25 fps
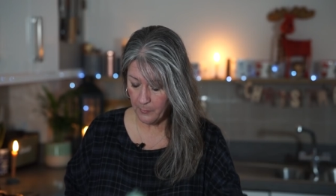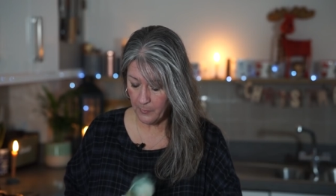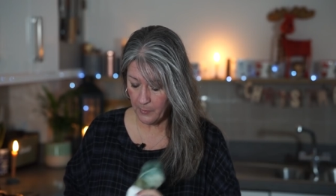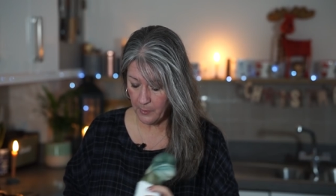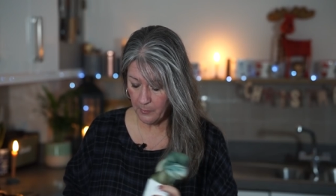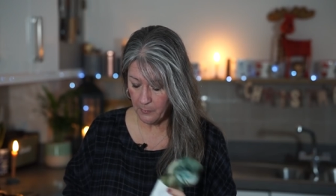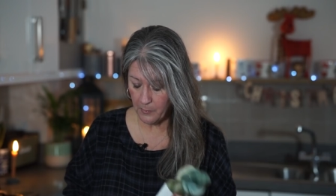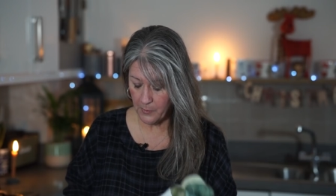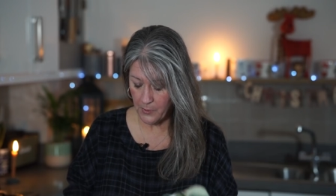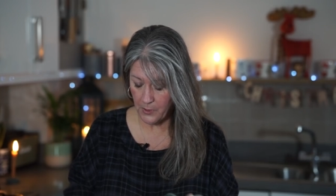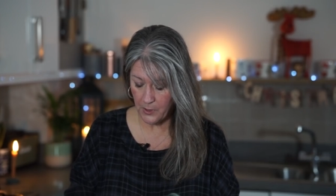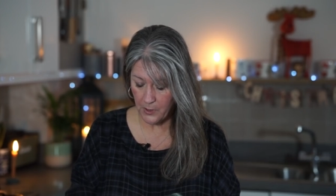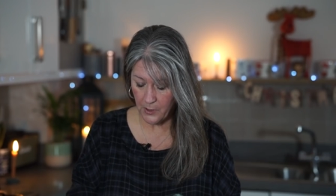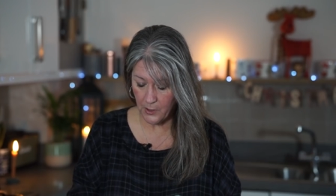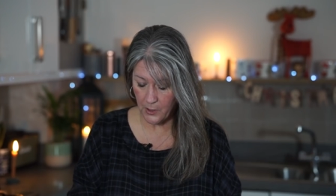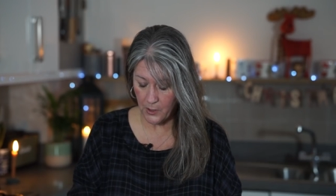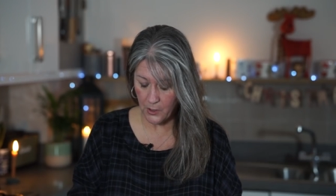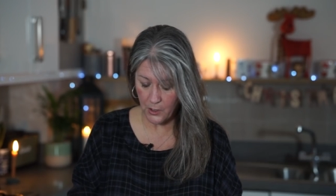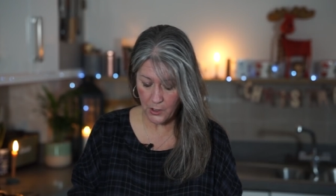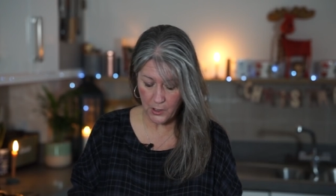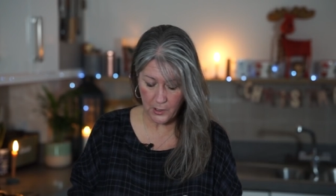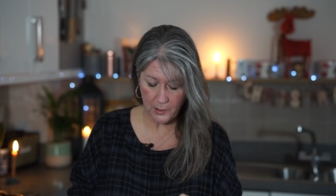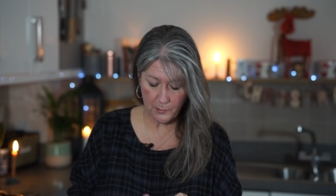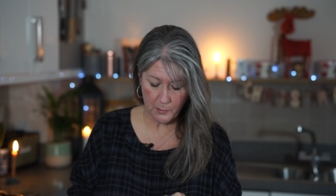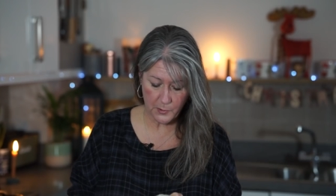I wanted to
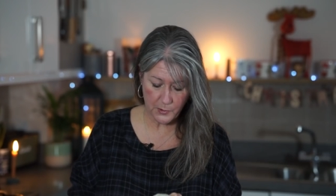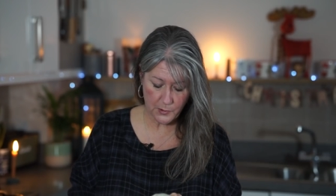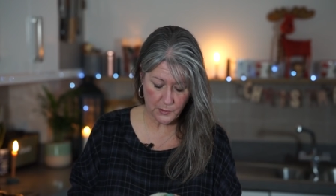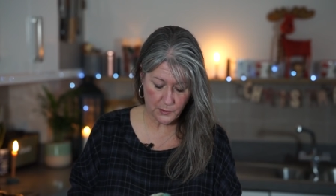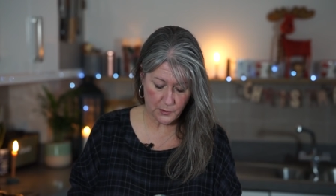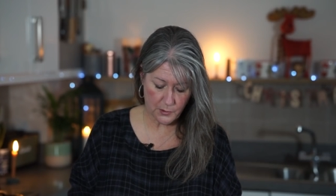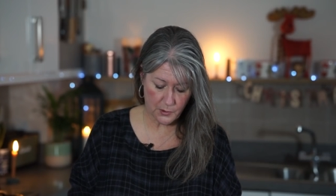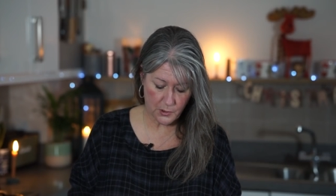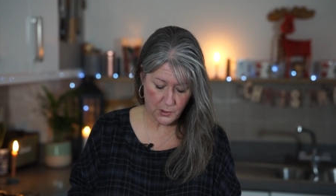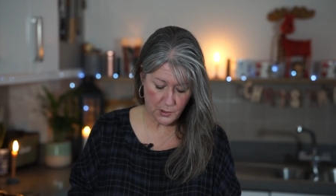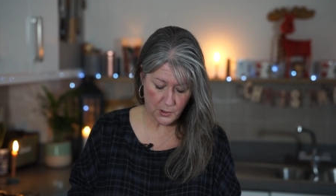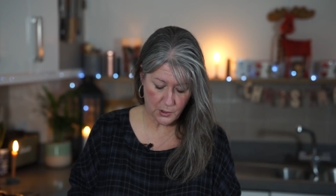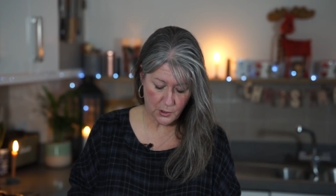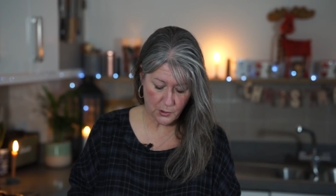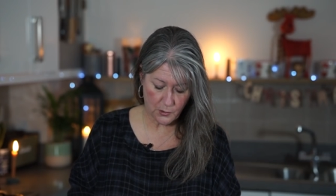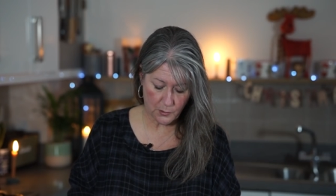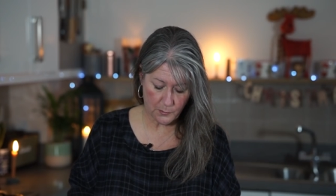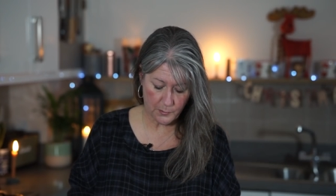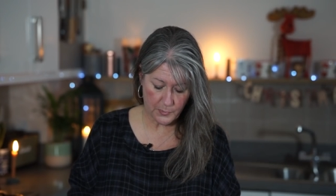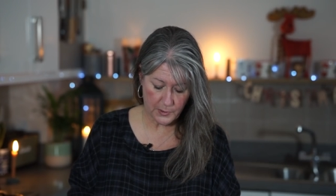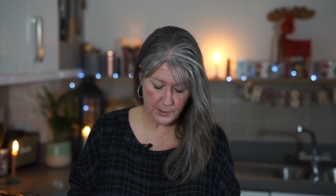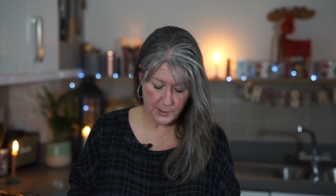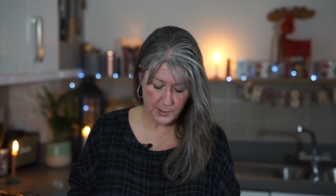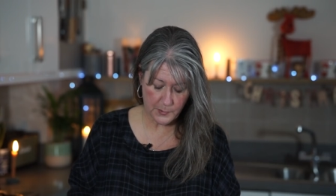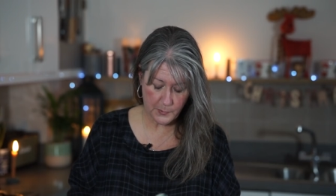just show you what's gone on to the
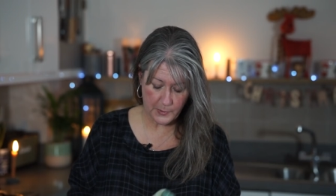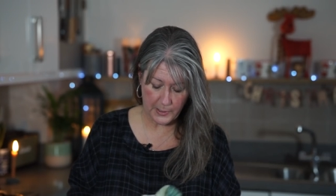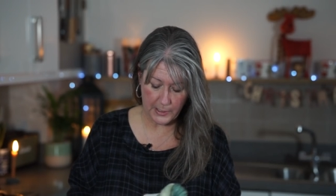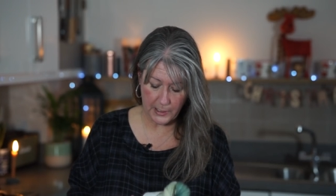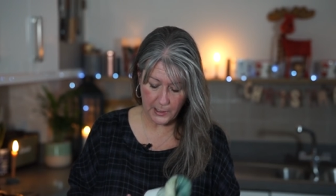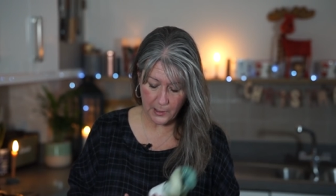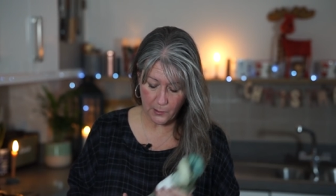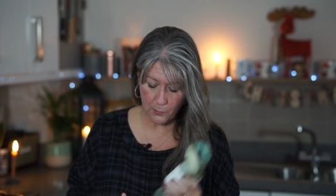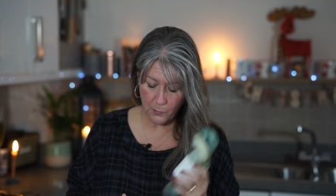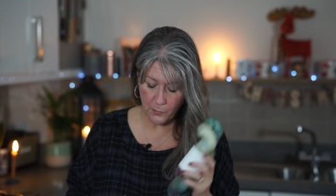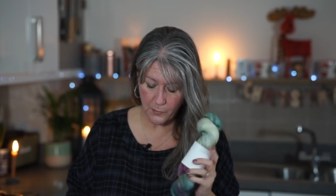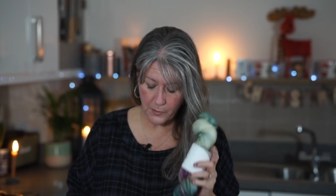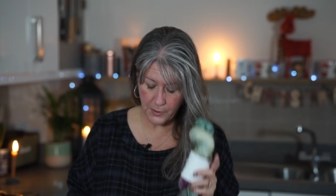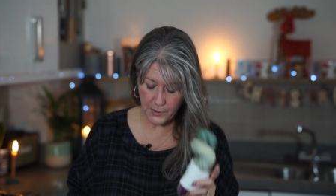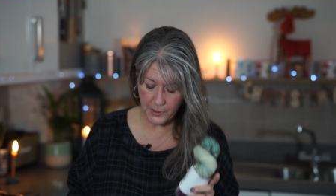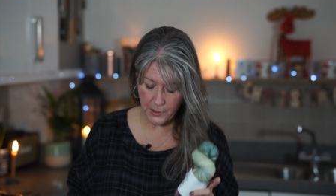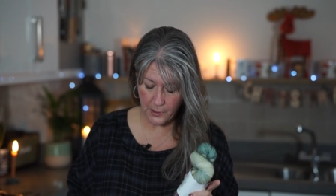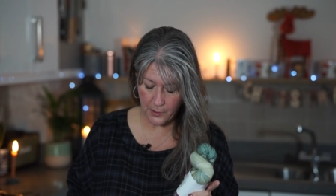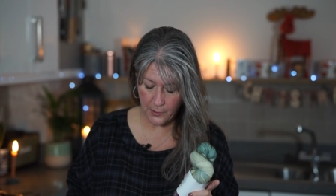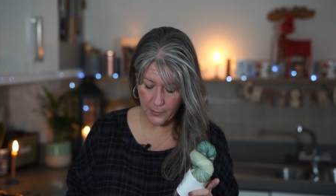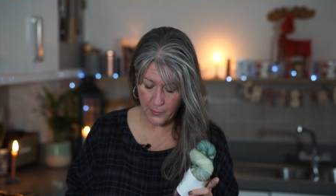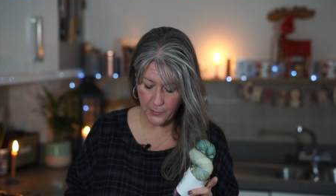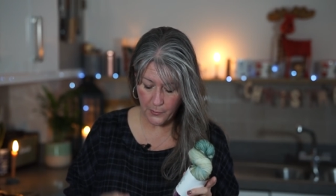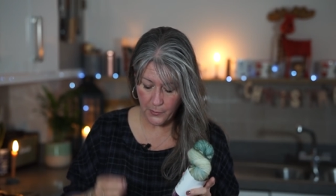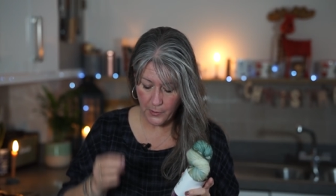shop this week.
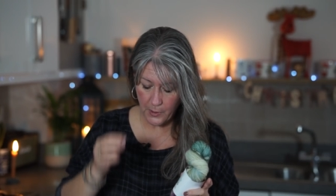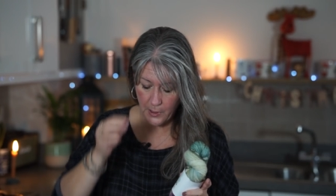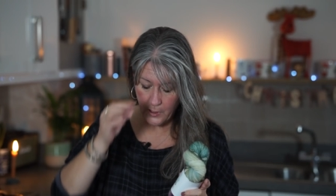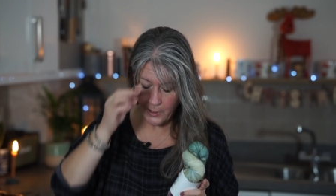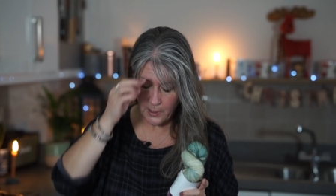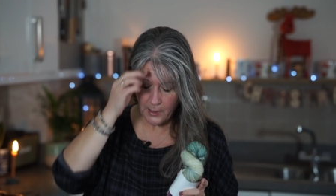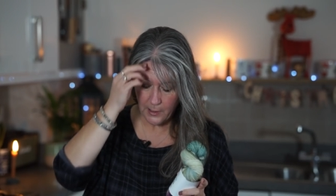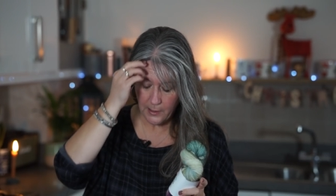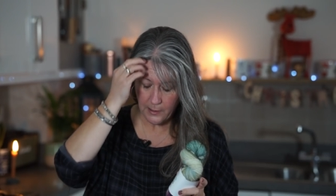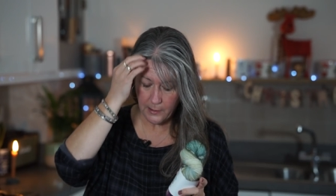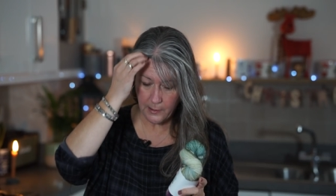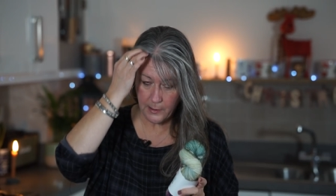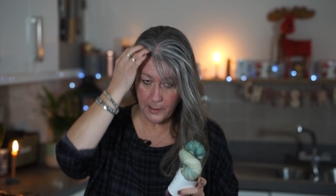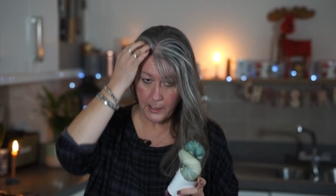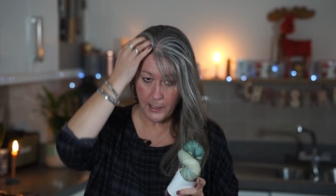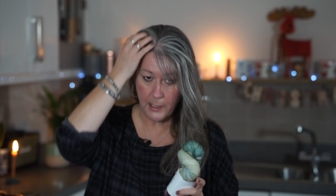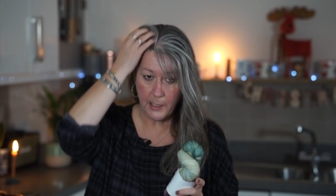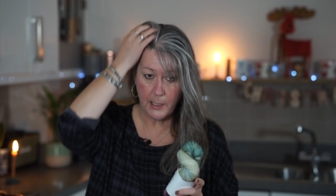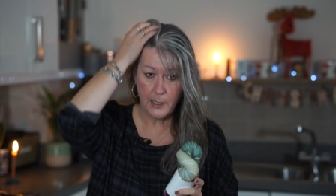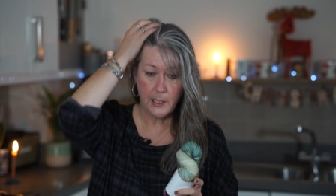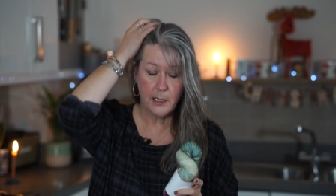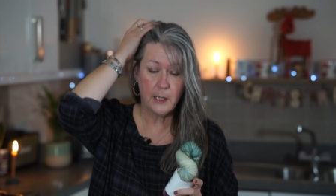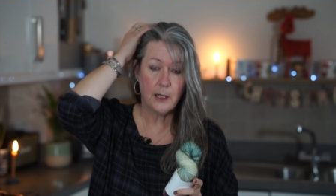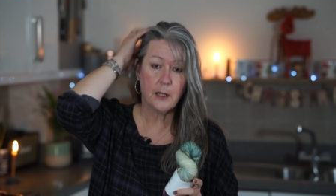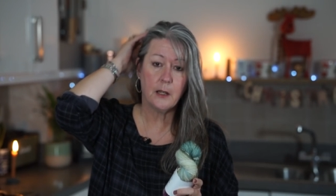Also,
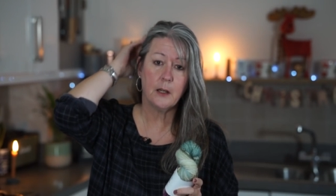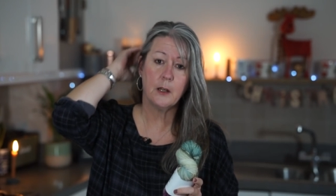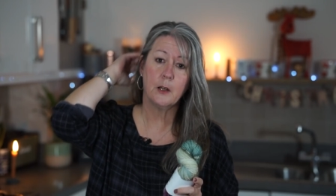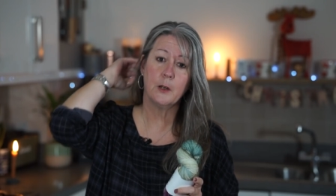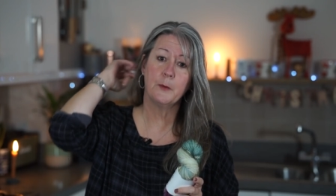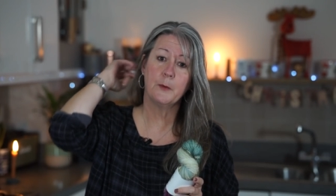the